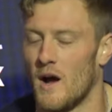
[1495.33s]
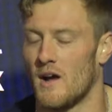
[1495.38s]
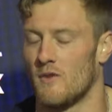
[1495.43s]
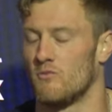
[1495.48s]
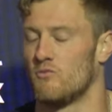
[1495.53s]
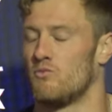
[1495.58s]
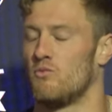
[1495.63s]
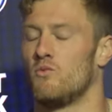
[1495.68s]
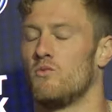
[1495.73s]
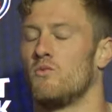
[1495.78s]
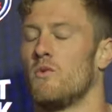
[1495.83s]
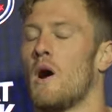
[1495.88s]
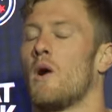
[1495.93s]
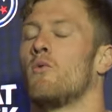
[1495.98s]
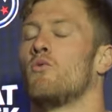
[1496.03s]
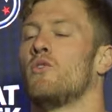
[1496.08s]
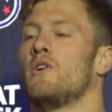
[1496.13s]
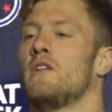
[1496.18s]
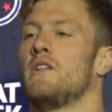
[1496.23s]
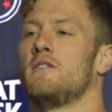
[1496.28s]
I I, I
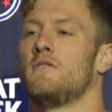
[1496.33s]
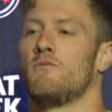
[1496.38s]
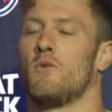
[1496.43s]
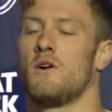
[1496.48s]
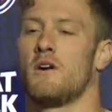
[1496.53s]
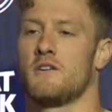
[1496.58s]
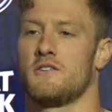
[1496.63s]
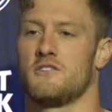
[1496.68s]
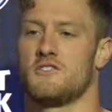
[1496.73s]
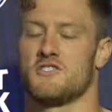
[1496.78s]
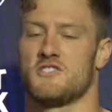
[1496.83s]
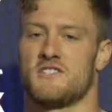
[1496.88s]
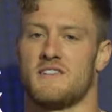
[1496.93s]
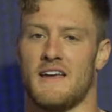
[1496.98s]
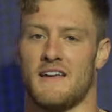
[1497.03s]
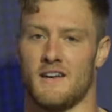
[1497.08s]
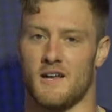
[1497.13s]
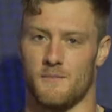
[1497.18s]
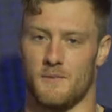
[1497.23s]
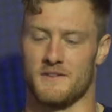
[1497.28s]
really wanted to just
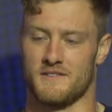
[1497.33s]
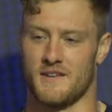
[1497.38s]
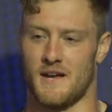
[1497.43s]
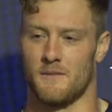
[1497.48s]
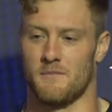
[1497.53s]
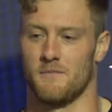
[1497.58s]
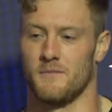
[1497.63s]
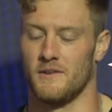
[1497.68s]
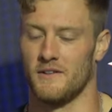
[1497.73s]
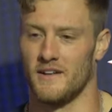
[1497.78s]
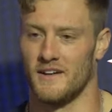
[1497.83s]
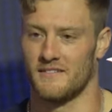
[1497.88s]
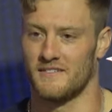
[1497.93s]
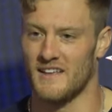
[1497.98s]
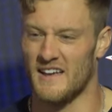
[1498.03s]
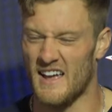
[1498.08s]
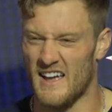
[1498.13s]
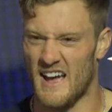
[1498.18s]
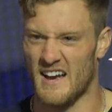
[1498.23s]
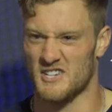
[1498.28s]
stand up on top and be like,
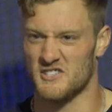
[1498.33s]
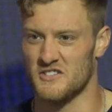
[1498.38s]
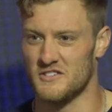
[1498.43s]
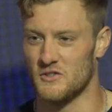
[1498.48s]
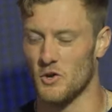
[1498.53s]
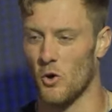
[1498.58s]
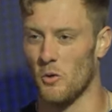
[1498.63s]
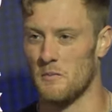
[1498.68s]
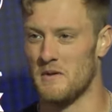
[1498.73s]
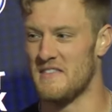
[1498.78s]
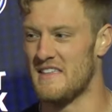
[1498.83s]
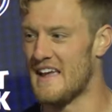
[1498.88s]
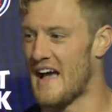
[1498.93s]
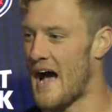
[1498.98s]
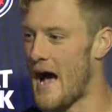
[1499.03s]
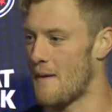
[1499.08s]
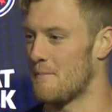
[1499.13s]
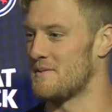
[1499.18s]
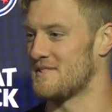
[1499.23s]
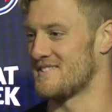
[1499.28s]
they actually told me the
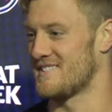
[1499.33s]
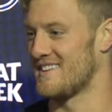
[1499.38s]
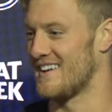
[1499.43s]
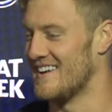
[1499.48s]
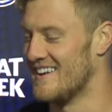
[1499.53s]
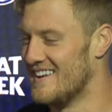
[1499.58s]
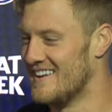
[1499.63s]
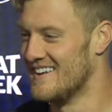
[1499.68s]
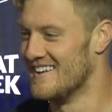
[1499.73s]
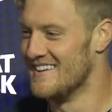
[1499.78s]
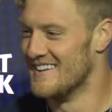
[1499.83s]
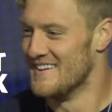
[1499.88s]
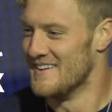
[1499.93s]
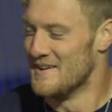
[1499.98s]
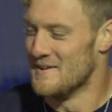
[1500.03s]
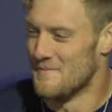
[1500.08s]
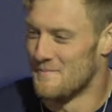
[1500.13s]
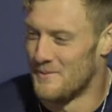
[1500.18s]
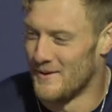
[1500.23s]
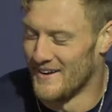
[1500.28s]
opposite.
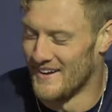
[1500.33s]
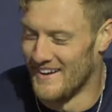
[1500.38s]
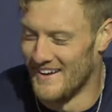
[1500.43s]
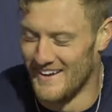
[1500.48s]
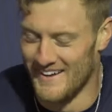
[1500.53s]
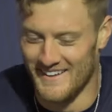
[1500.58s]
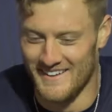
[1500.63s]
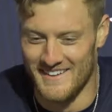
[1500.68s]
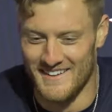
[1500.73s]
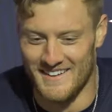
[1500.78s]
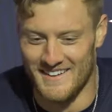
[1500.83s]
But uh,